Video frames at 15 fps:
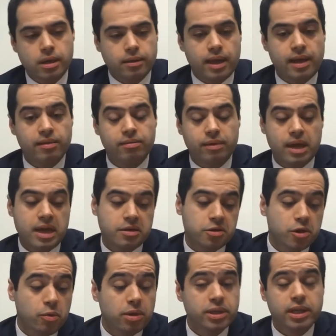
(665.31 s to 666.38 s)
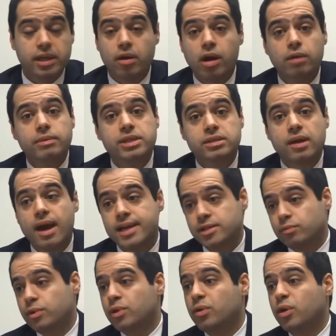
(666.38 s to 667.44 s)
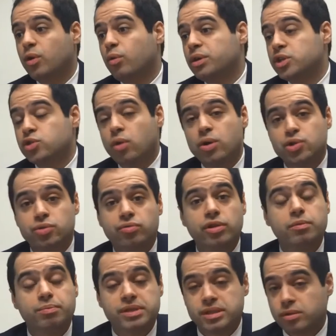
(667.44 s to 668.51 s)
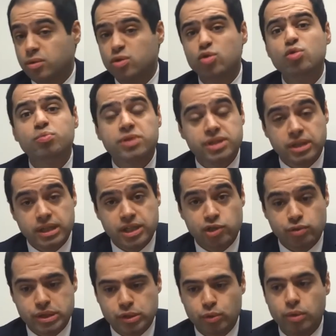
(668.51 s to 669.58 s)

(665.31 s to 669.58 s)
They say, you know what, the economy is nice, we're going to only charge you 3% or 2% interest.